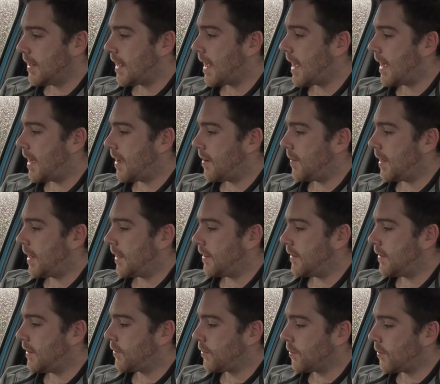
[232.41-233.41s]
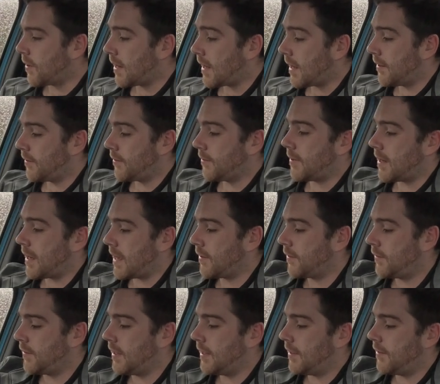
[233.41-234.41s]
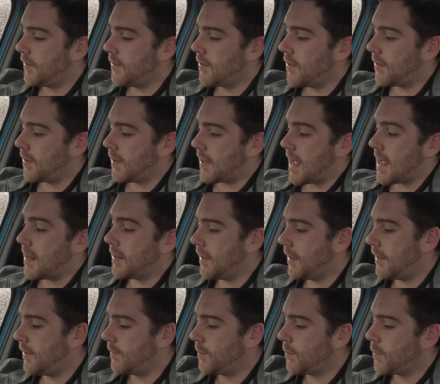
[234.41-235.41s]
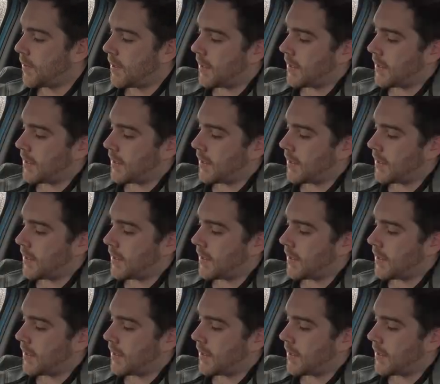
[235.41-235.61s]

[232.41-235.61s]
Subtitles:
And then the door handle actually is not a handle, it's more